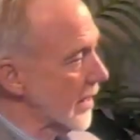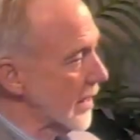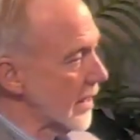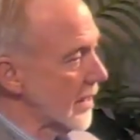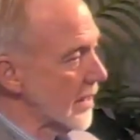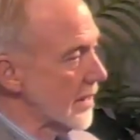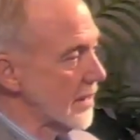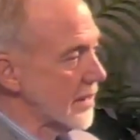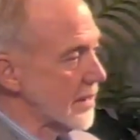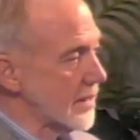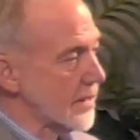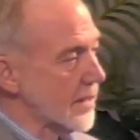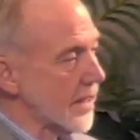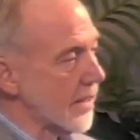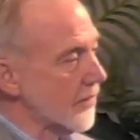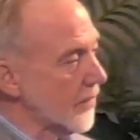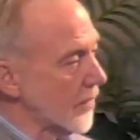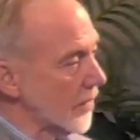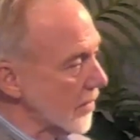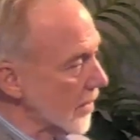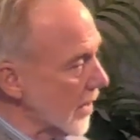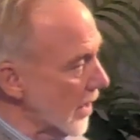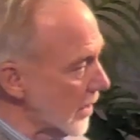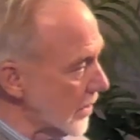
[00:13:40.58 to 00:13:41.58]
in
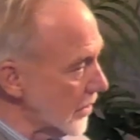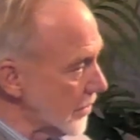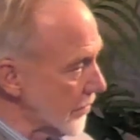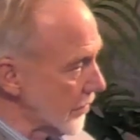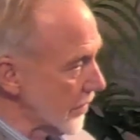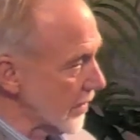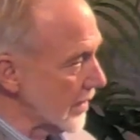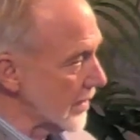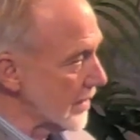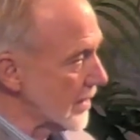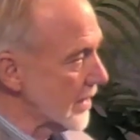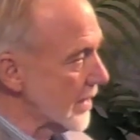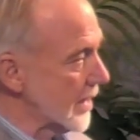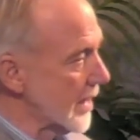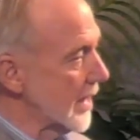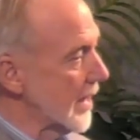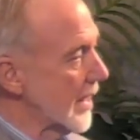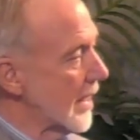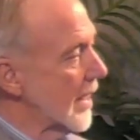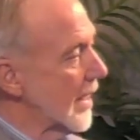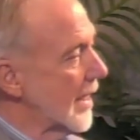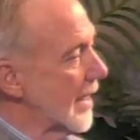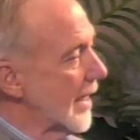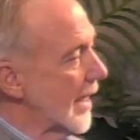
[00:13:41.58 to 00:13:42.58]
several countries,
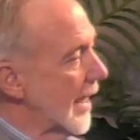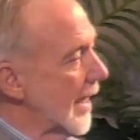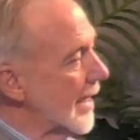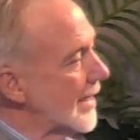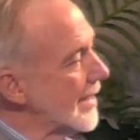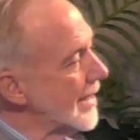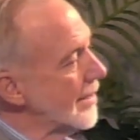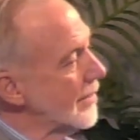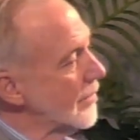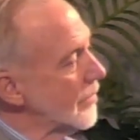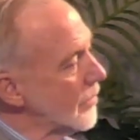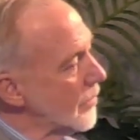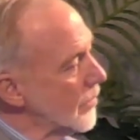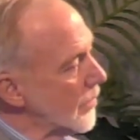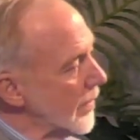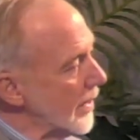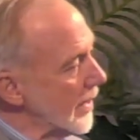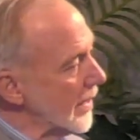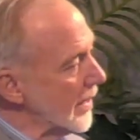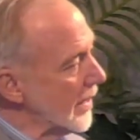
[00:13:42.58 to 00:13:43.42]
I didn't